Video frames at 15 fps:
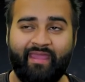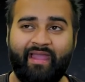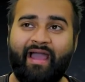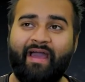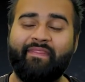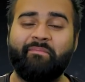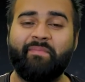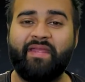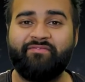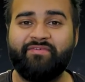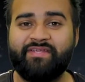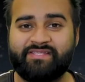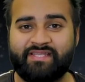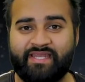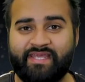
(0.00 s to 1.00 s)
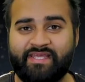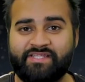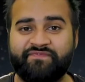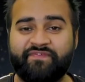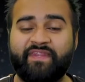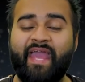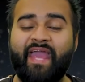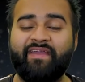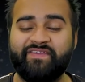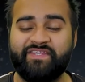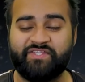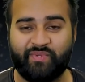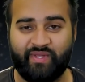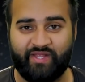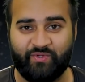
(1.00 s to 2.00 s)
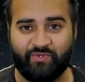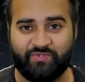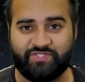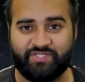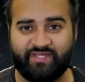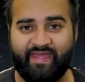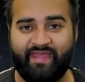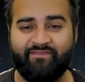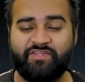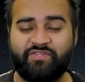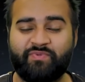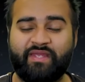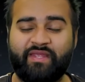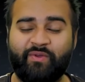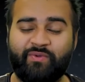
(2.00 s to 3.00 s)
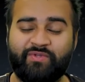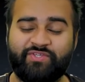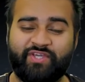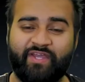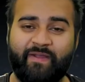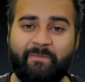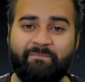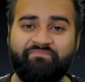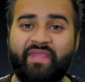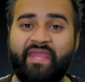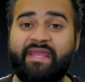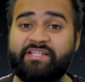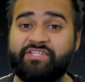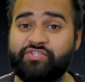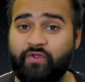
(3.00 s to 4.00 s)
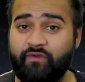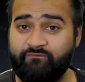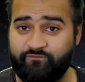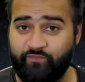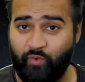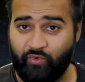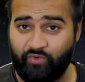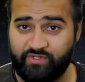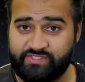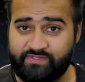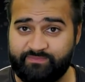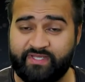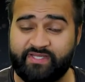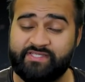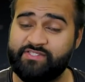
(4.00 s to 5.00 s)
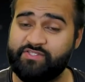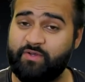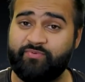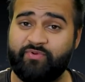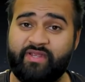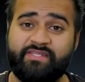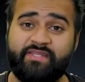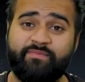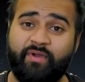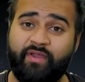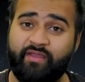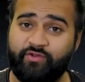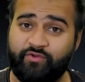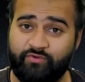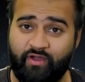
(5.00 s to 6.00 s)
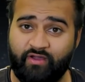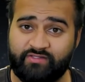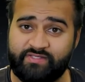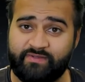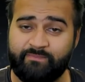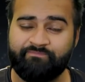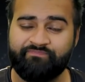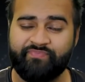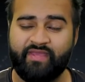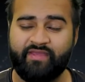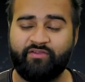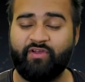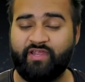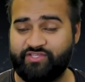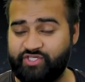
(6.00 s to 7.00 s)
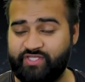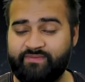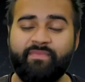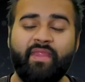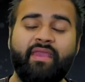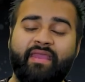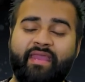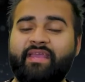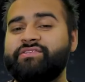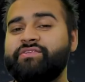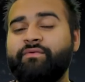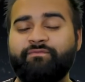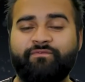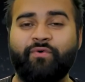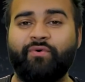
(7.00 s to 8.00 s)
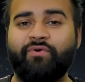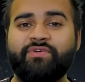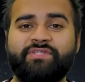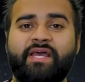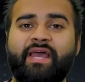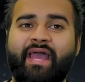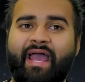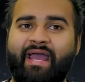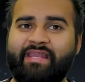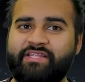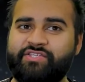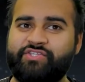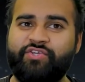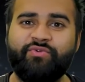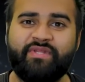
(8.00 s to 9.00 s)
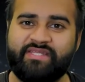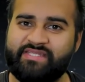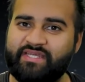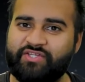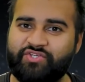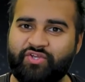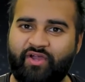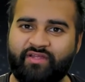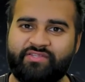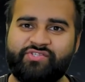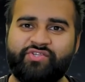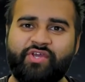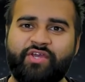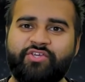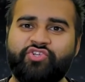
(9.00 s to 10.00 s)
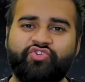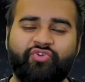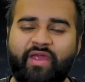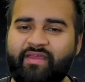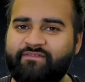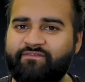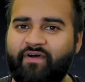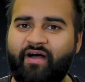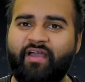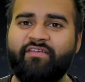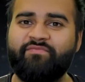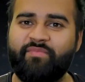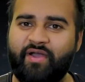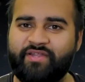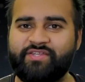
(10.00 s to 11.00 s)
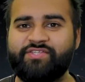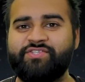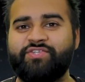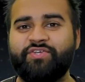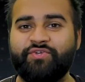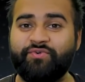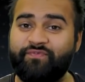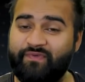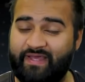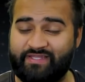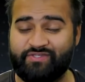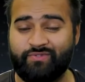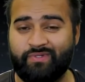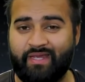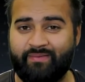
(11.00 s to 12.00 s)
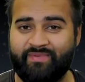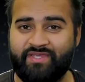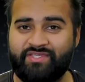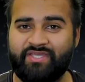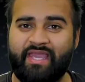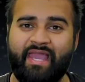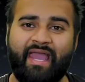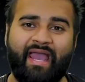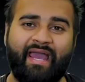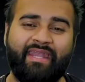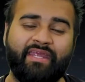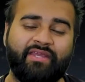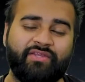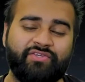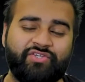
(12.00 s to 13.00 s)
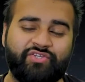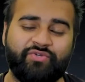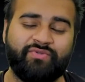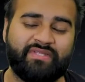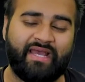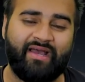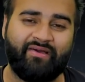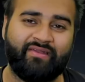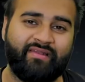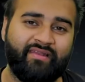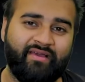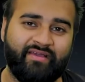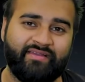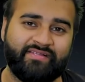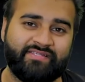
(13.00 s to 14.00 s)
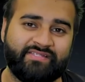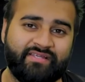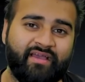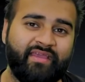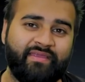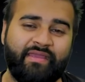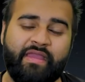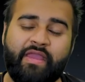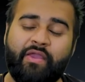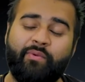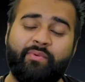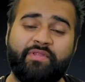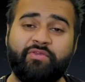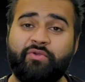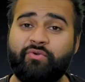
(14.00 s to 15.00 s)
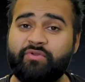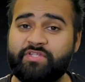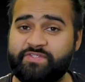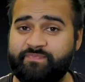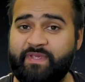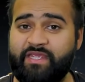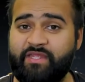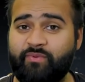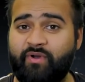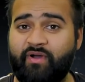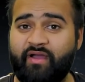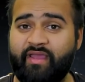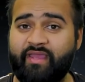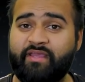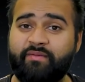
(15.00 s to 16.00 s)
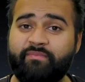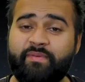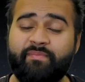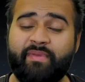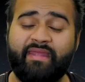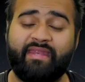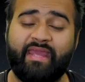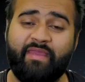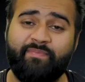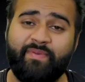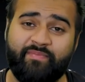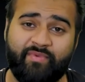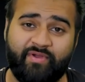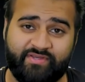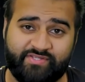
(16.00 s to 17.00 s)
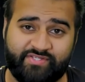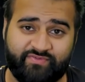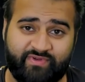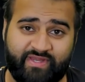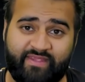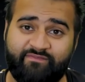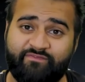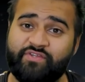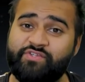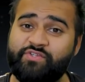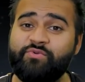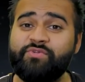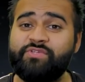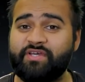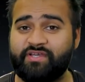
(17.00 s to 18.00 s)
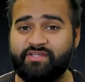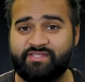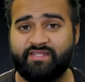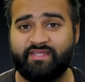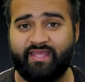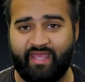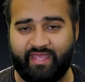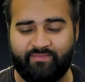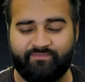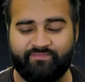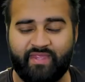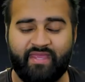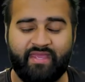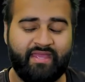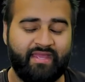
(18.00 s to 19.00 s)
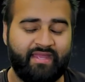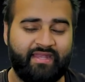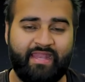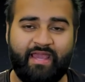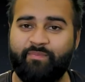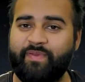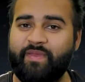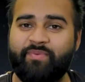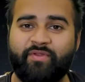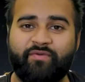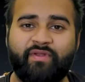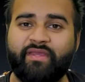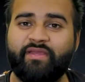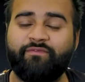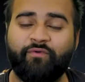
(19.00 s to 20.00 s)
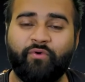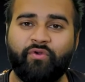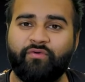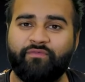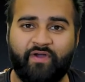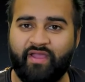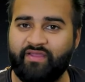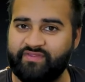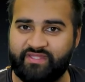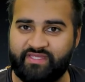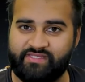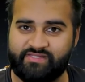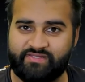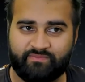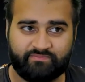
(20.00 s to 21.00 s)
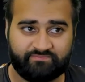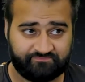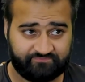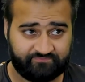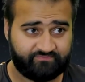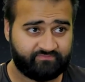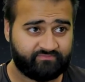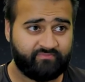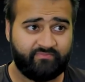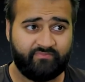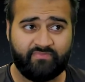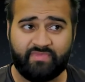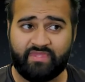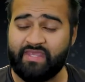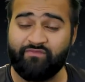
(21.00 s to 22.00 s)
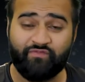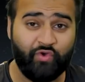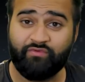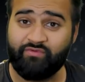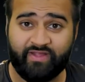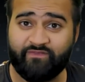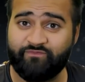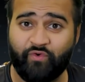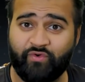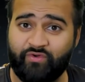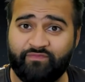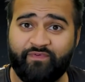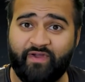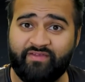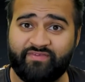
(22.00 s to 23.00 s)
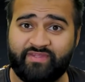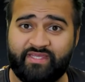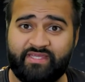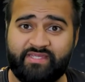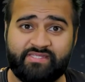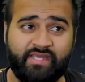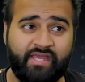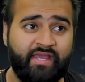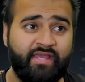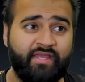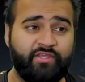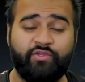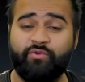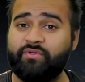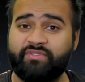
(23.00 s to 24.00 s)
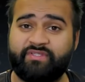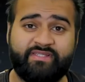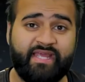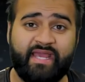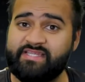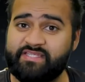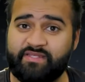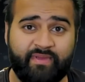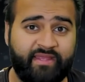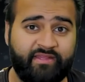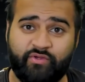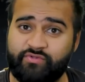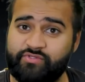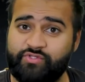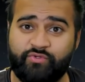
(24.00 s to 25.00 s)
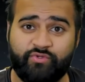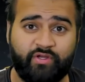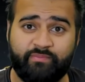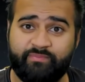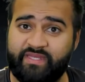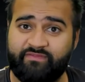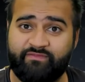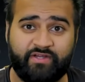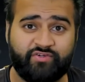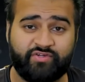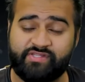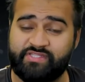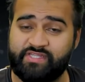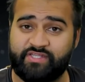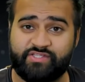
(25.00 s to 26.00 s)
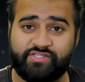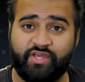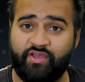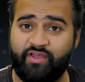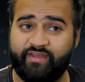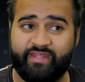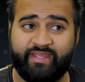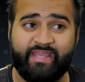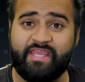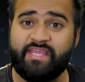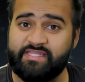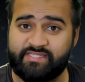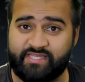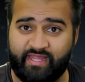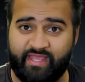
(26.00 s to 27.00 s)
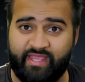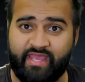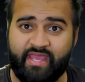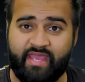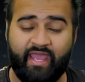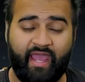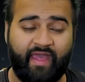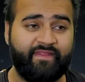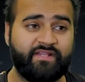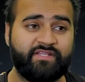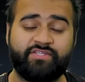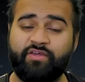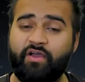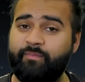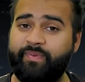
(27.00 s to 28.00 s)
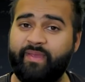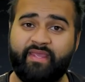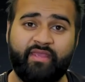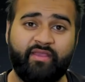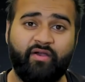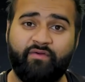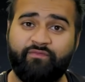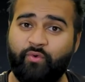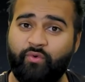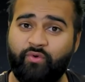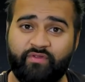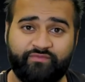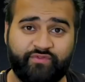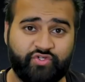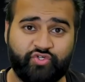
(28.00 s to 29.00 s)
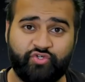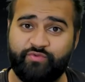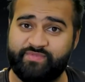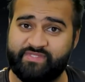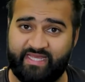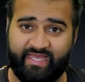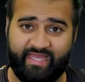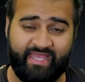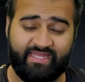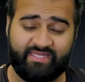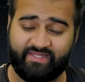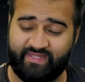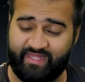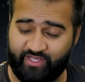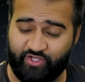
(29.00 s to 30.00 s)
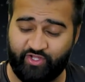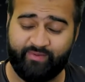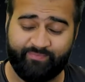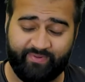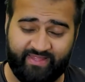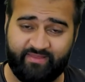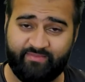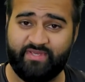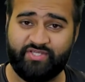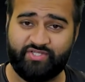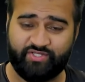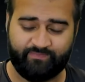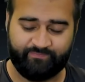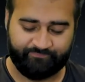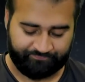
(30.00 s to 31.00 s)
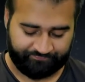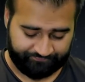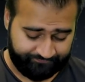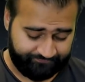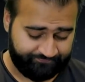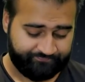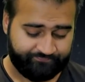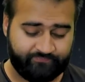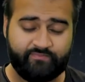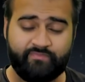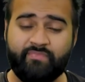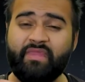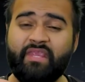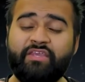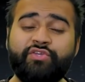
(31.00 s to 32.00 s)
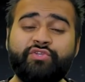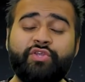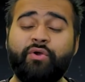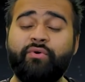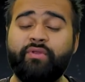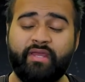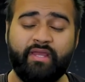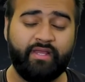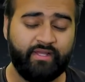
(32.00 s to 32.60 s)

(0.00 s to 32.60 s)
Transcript: And the main reason is for the heavy squig launcher. The heavy squig launcher hits on 4s because it's operated by a Gretchen. It's on 4s and it's 2d6 shots, strength 5, -2, flat 2 damage, and it can shoot out of line of sight. When you call a speed war, it can be made AP -3 for 2 turns of the game. Now, people are running 4 or 5 of these. If you're running 4 or 5 of these, you will decimate those 2 company veterans in a turn easily, and then start picking off all of the troops that are hidden that are going to play the mission. You don't